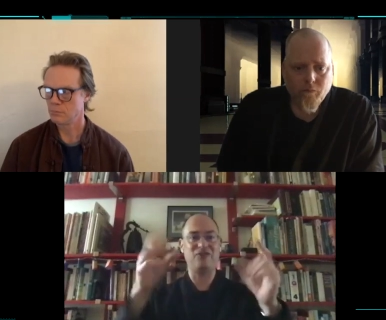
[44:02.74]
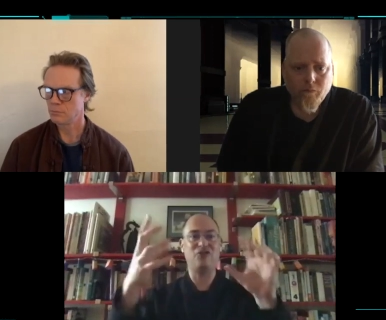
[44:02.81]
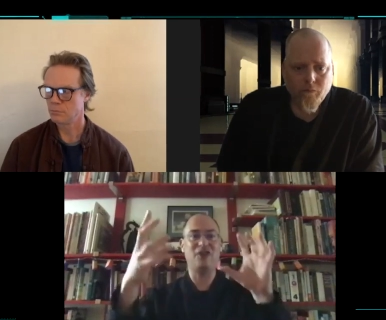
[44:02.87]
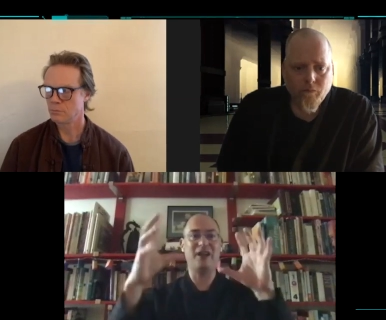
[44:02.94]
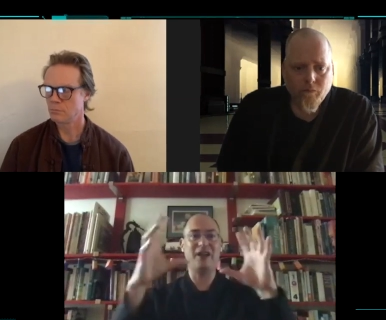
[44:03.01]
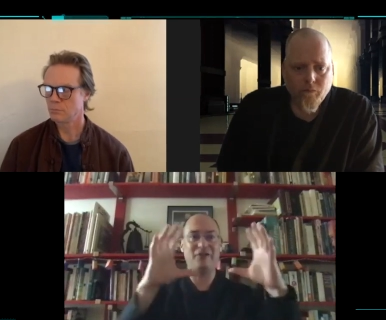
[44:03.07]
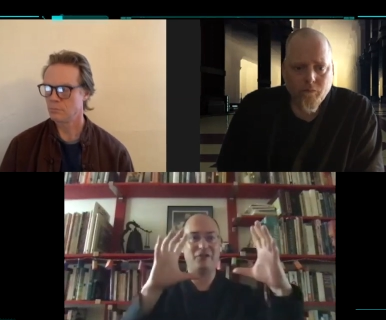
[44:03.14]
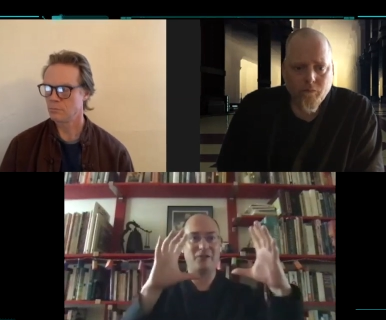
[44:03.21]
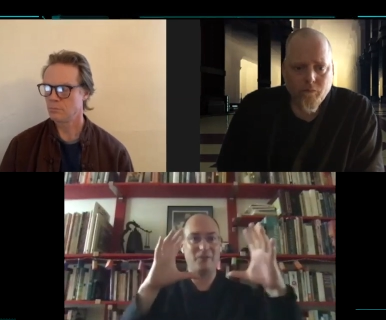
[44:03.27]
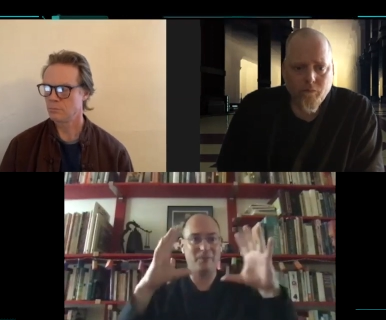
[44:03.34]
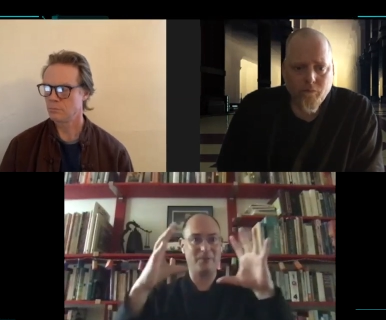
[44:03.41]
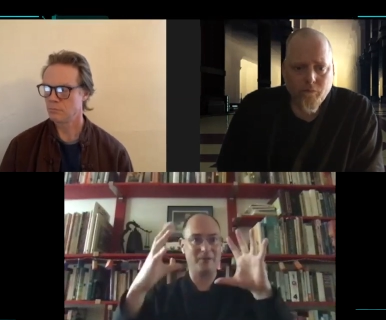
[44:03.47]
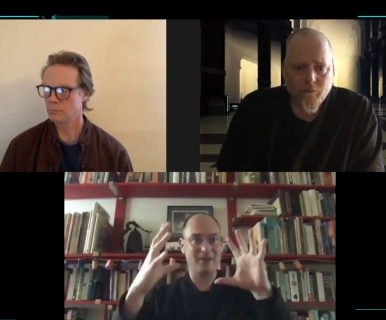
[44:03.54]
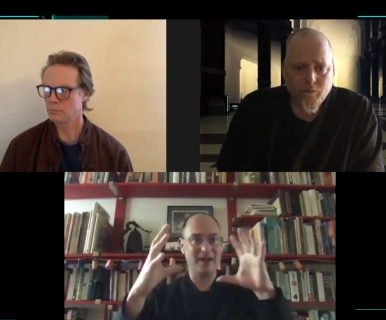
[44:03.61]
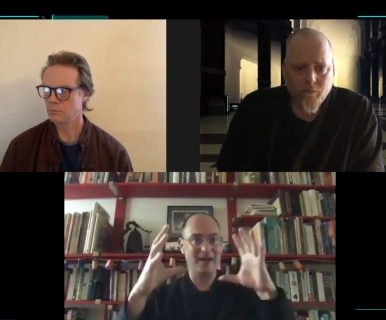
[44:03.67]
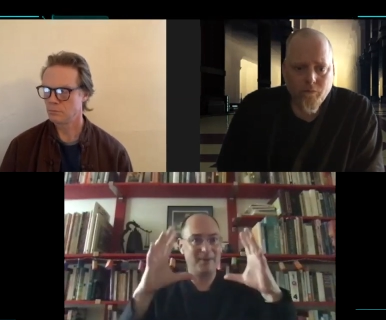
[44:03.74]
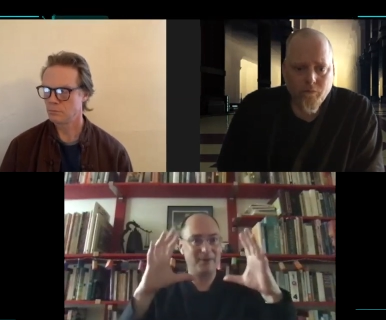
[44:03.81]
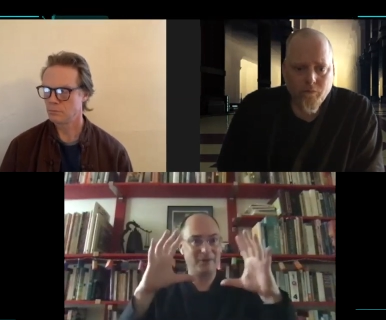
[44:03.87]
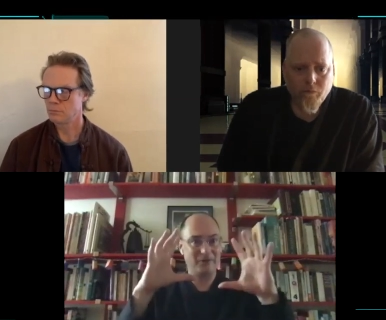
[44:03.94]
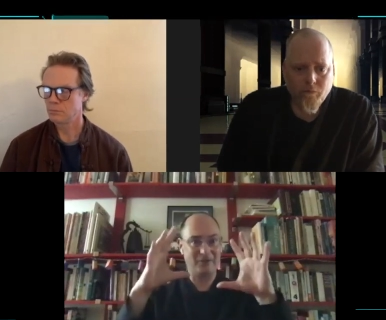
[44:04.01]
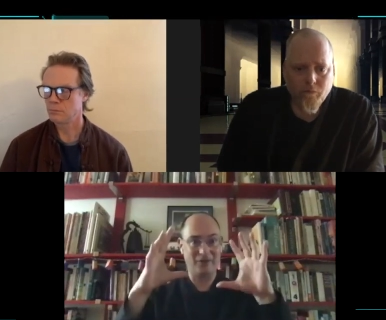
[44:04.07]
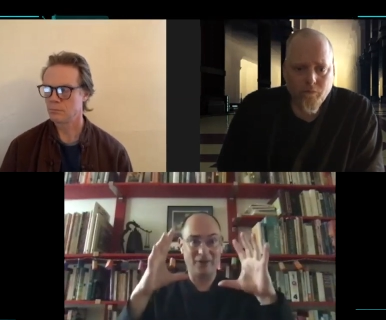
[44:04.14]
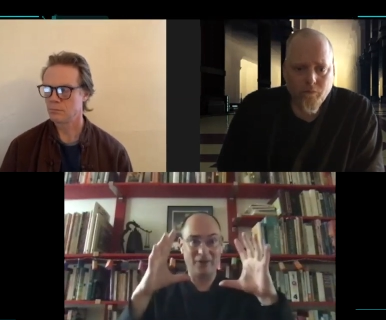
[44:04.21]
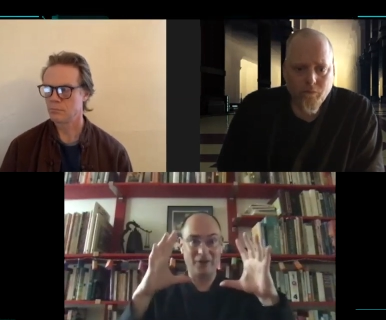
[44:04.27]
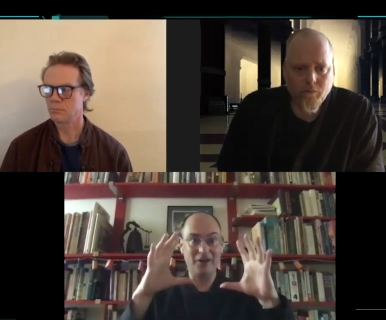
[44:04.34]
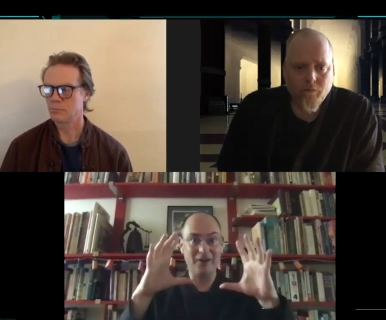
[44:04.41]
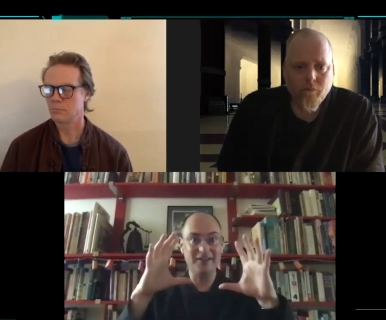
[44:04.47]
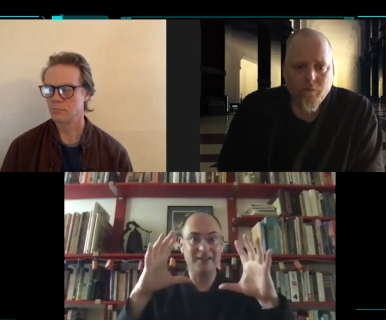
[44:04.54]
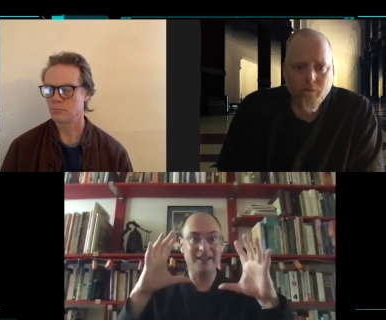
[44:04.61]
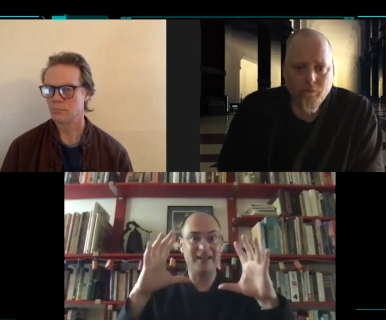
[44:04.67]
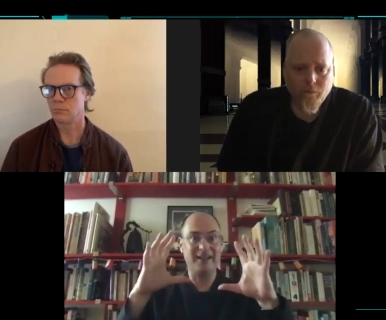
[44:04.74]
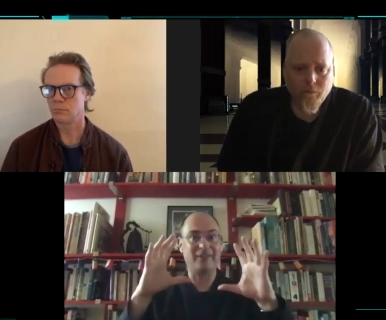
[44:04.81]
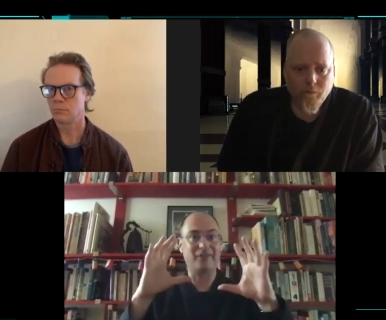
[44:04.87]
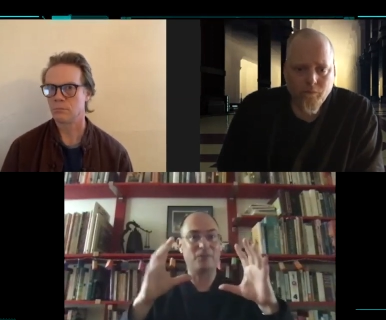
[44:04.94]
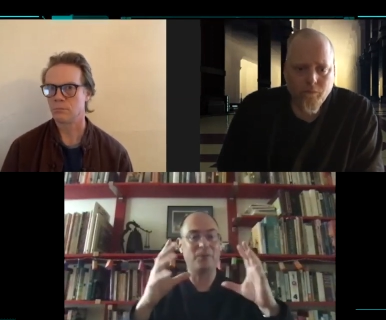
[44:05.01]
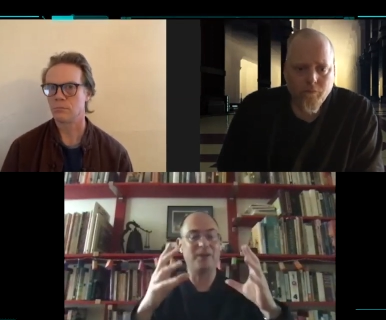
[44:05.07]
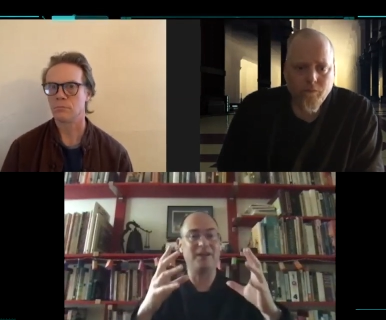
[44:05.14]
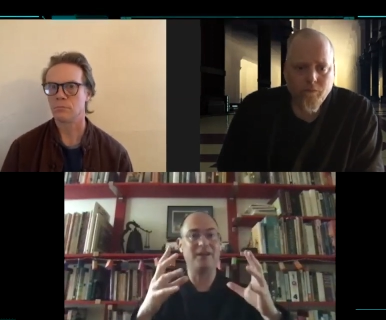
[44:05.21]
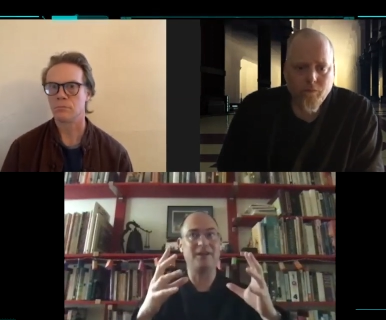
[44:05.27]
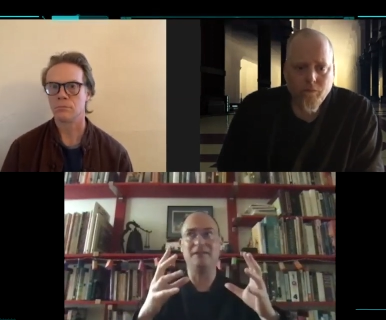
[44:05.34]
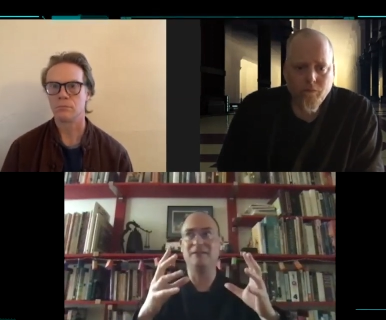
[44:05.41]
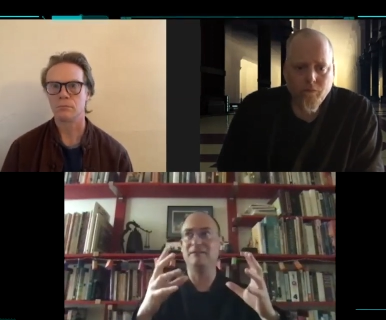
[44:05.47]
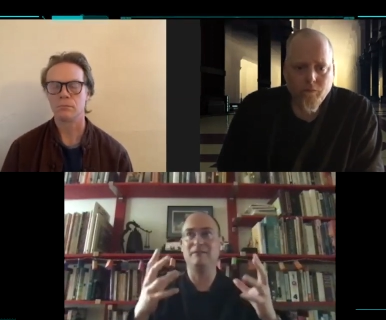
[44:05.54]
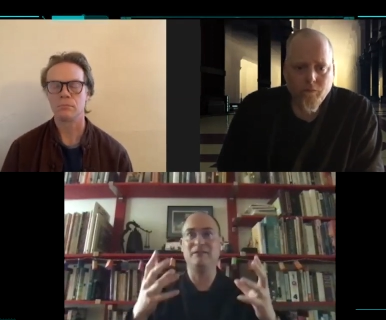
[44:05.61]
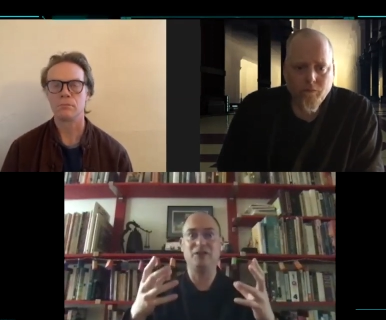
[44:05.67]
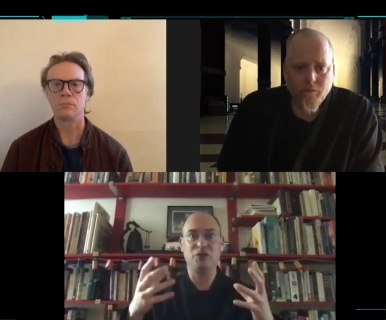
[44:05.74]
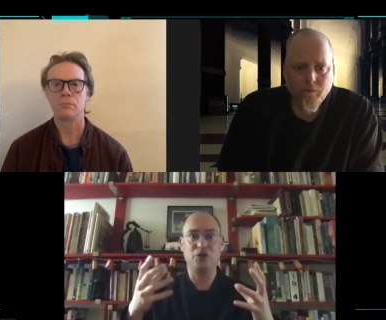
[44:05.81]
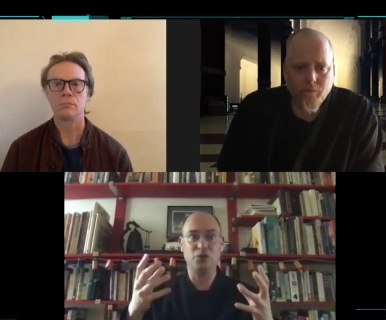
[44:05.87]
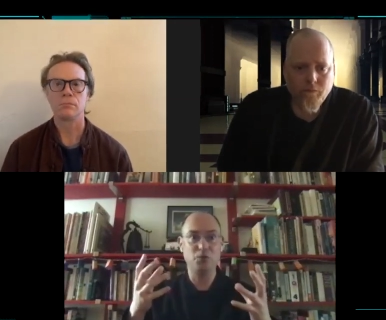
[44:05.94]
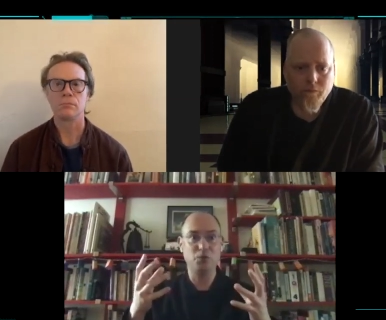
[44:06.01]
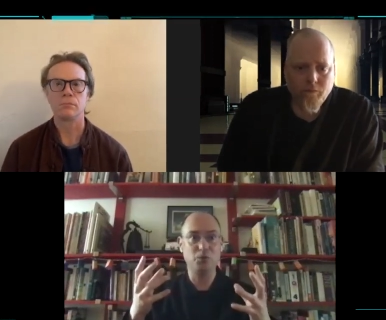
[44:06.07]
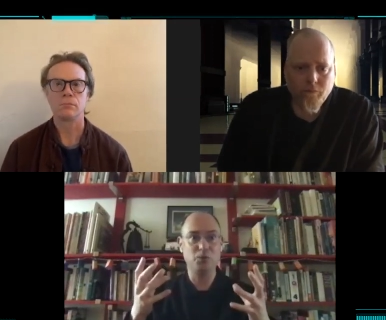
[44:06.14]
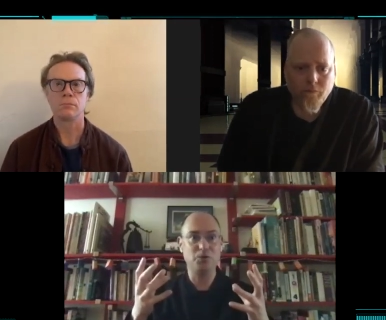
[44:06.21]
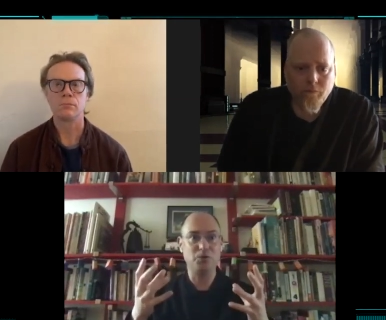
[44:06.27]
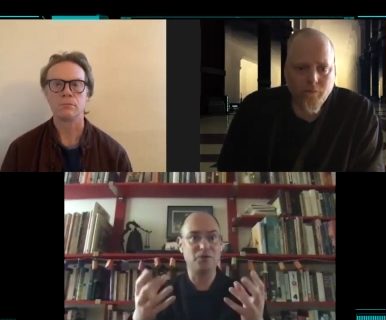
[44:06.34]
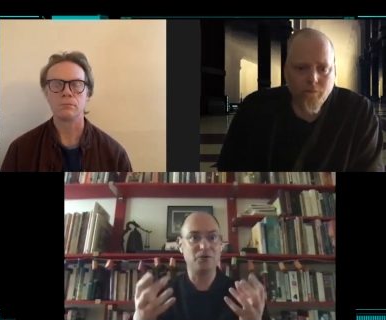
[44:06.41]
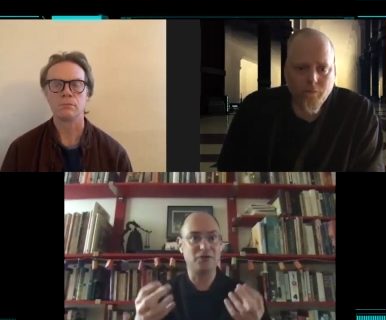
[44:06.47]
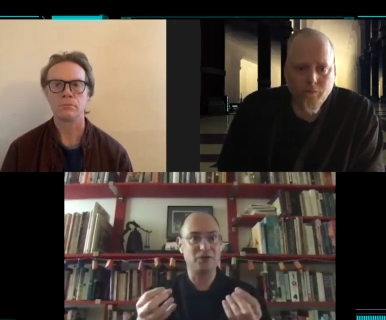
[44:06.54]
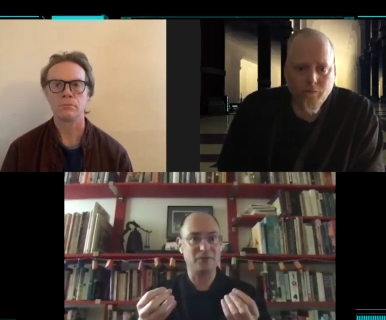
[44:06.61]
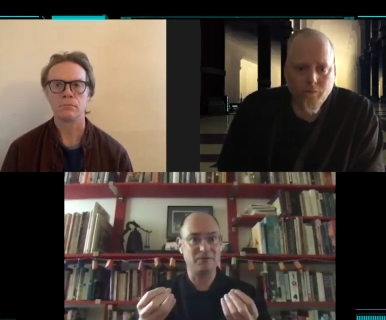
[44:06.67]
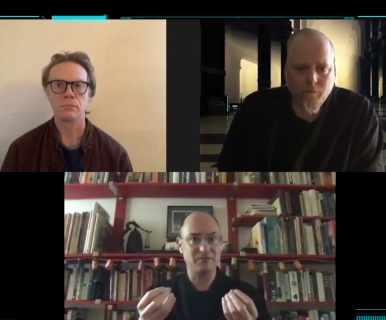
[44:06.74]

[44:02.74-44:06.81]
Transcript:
Speaker 1: change the parameters and the context, we can use